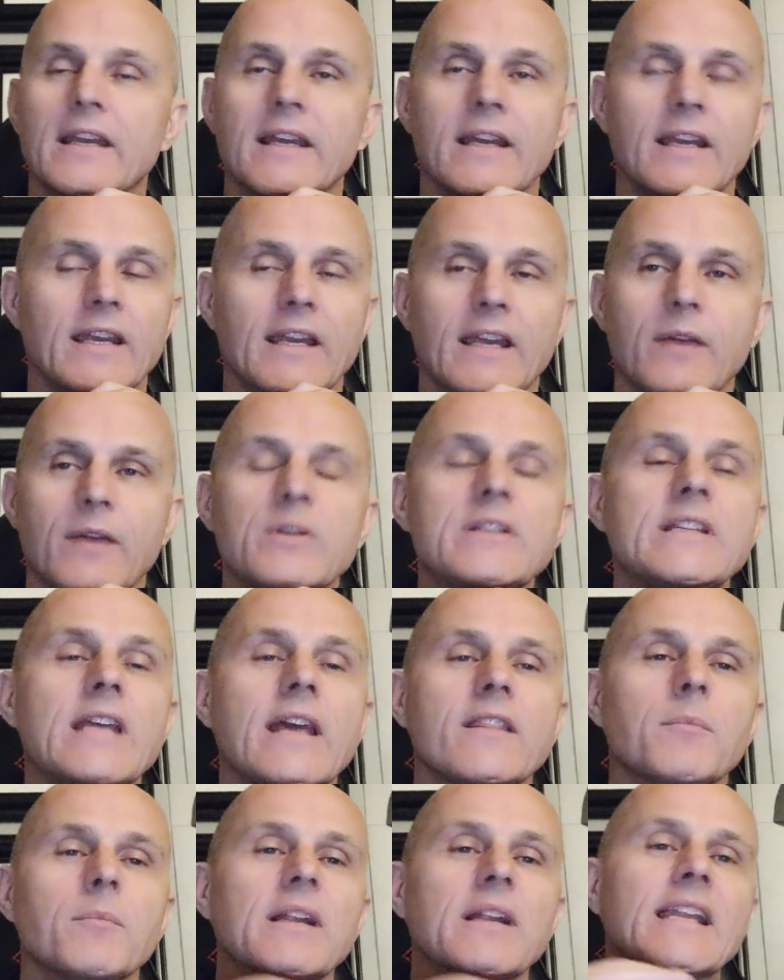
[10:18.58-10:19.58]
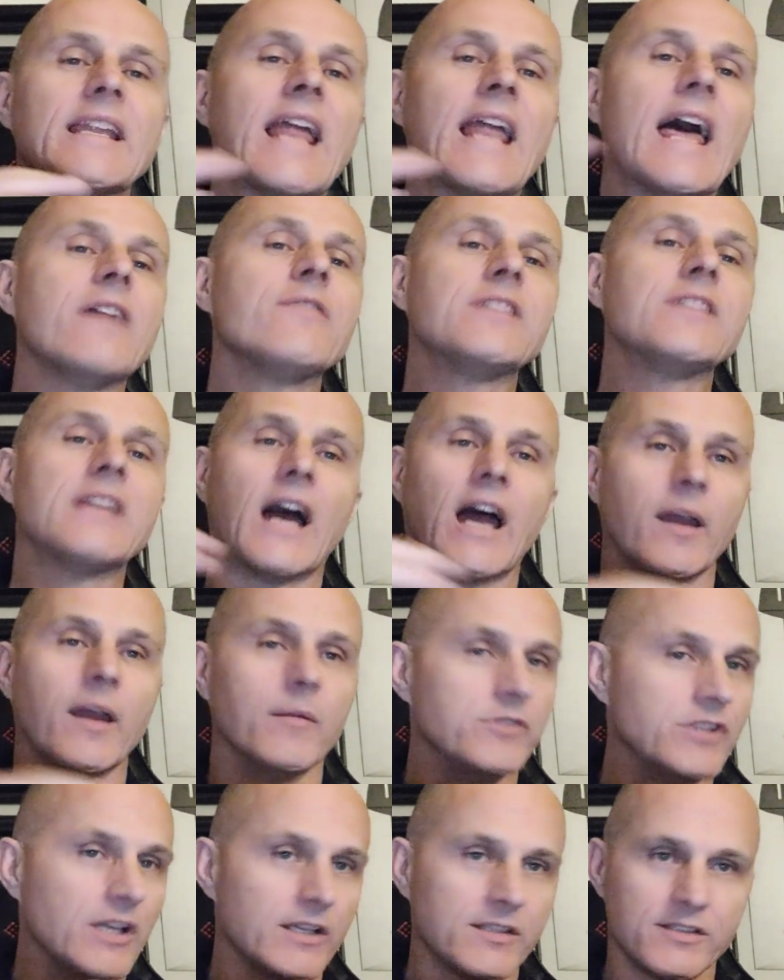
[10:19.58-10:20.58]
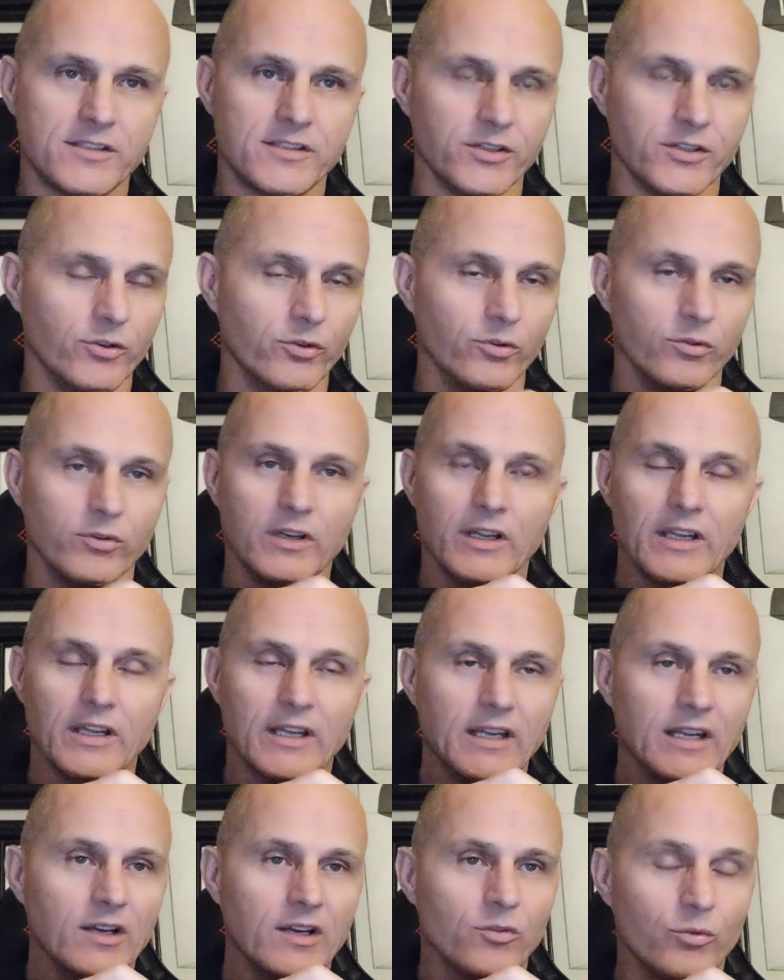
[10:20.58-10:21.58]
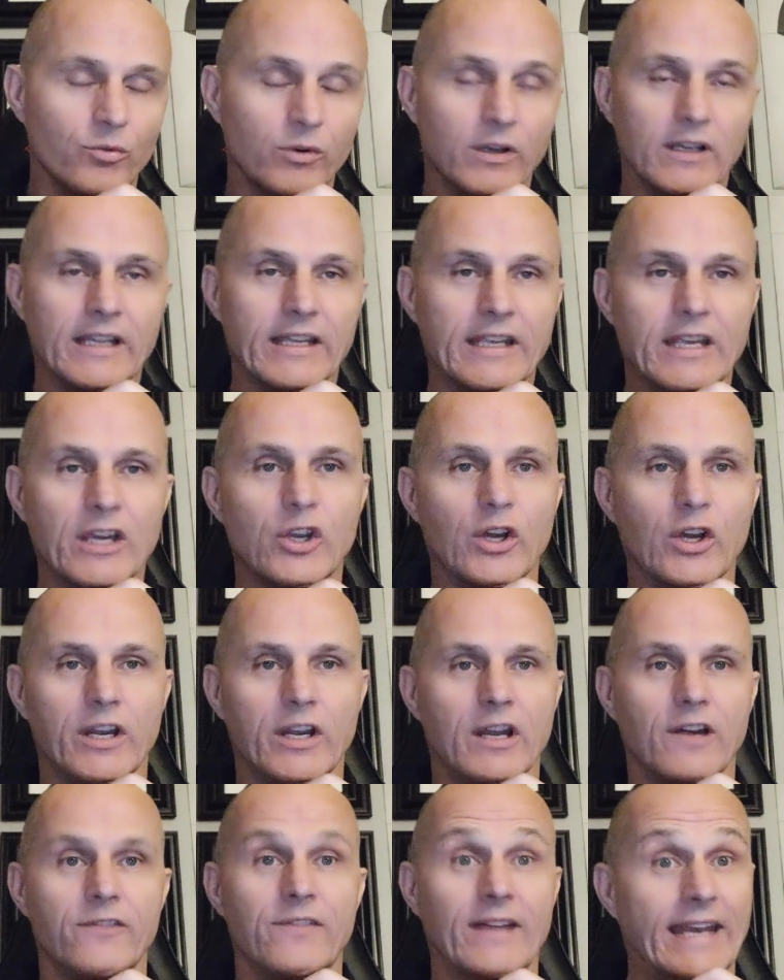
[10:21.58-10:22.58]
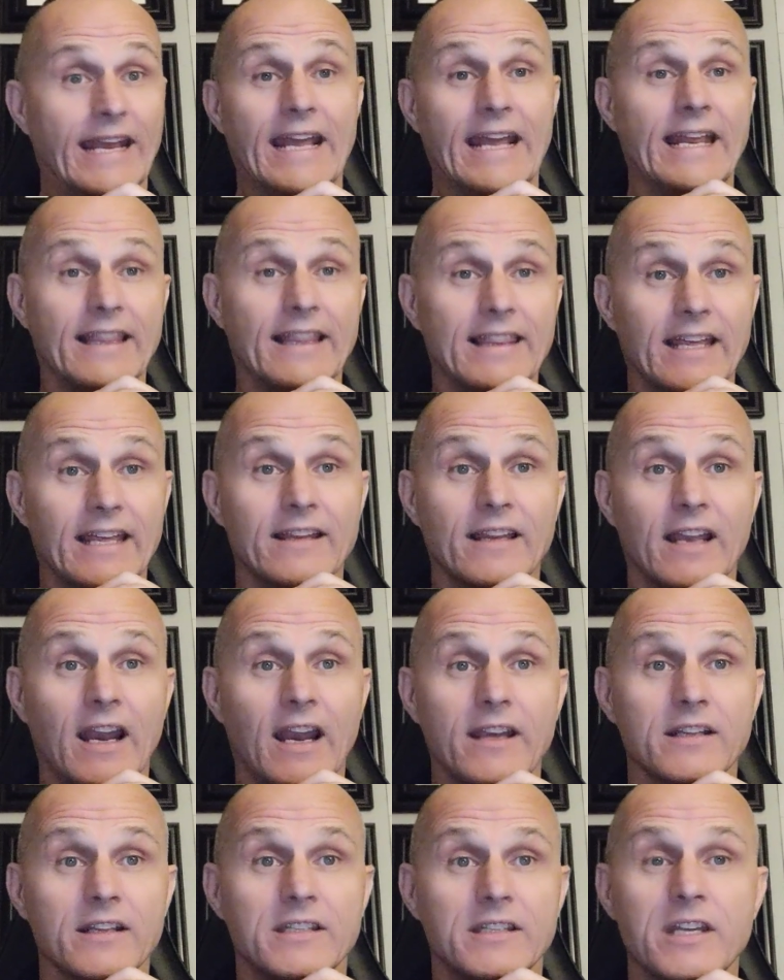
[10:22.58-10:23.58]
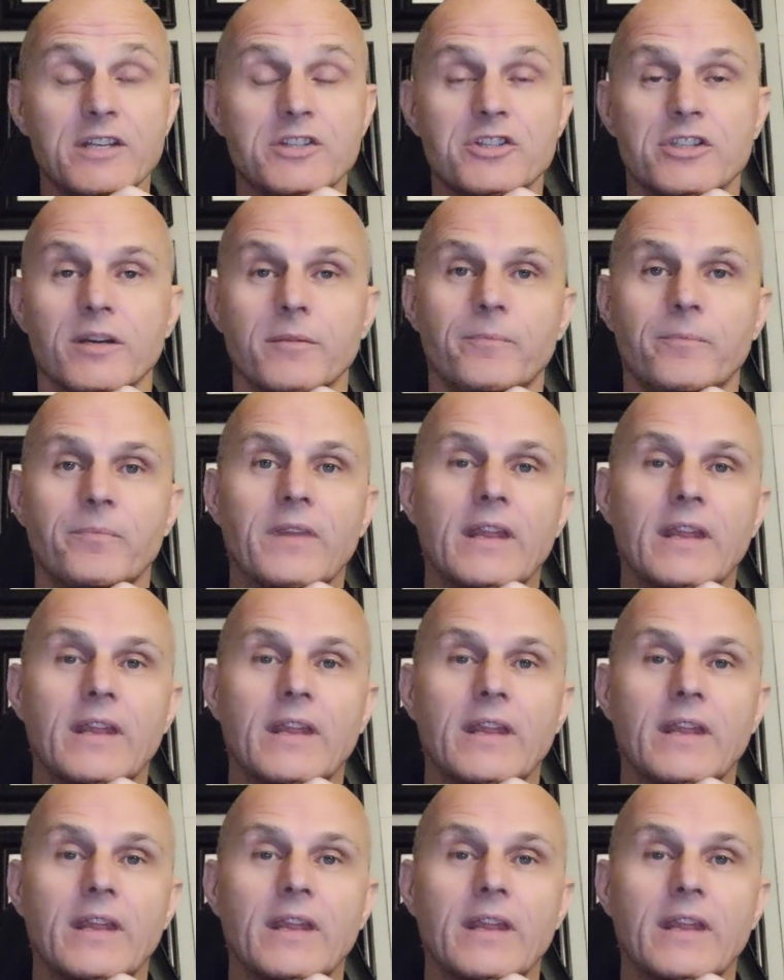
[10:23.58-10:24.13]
It would take them a lifetime just to really get good enough at anything that I could teach them.